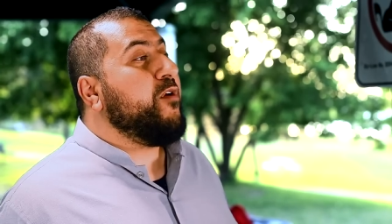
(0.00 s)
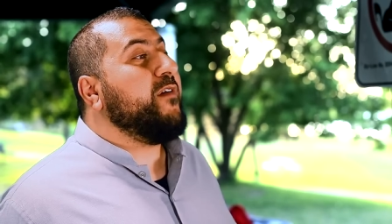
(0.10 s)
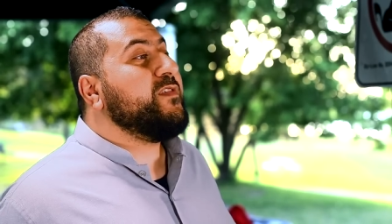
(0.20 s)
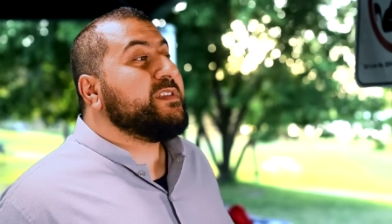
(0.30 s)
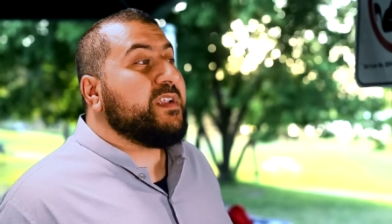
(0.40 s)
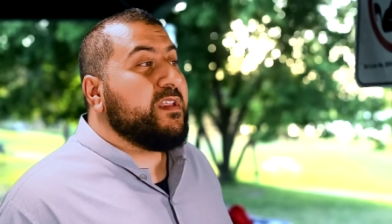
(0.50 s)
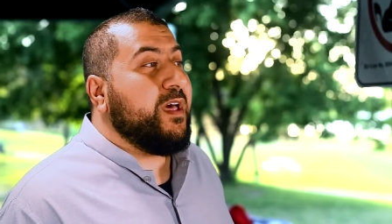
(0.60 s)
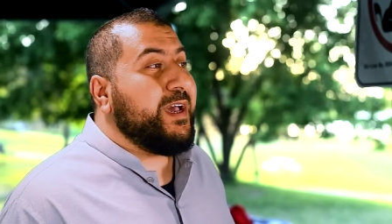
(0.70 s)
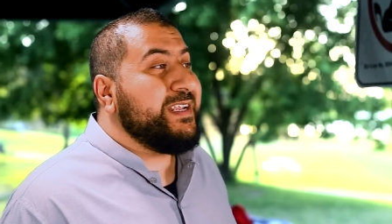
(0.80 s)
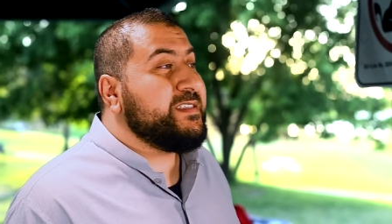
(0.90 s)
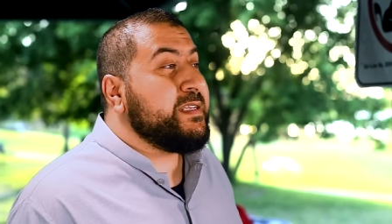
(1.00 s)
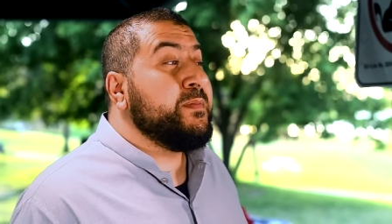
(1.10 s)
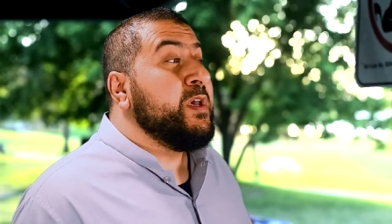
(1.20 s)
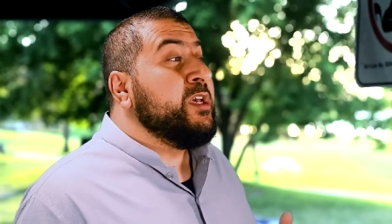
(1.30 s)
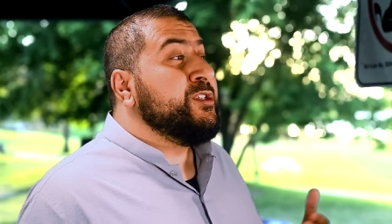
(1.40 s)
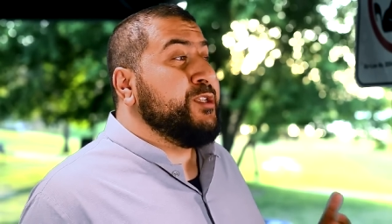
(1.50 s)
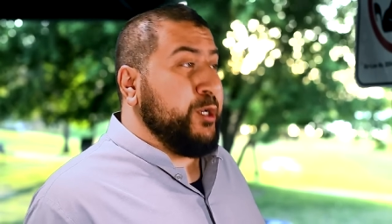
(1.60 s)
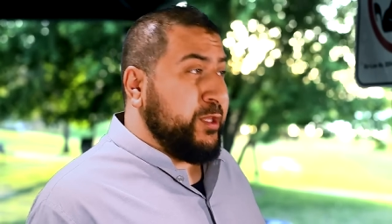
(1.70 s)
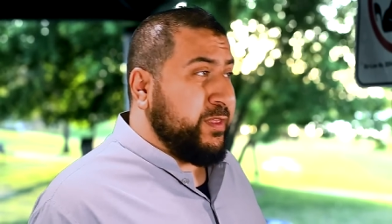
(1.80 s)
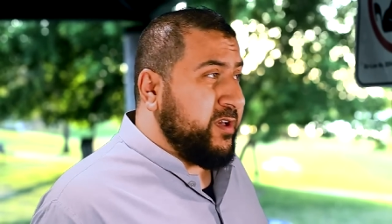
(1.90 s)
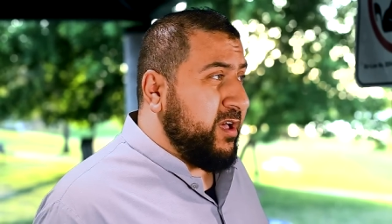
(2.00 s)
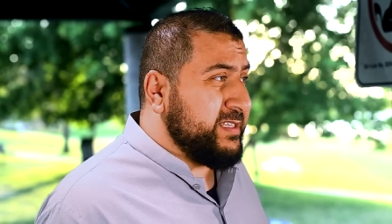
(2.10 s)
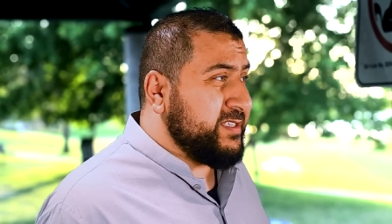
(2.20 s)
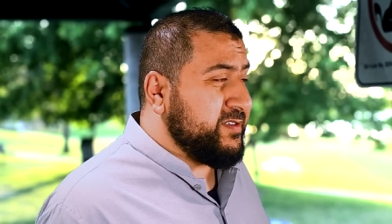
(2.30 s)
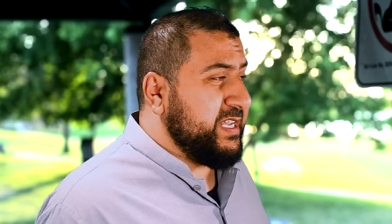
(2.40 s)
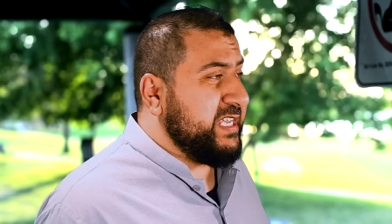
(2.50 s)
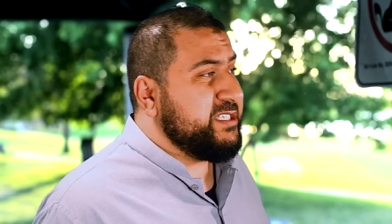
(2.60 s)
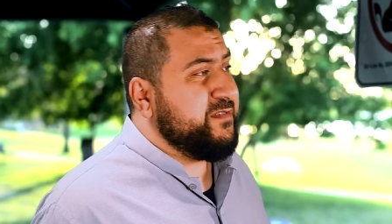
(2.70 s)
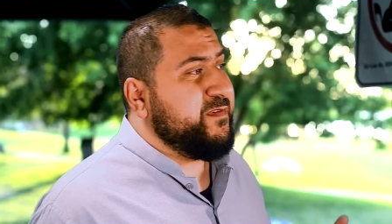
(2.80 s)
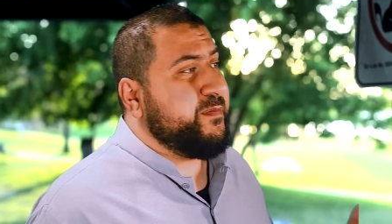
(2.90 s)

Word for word: Prophet took the consultation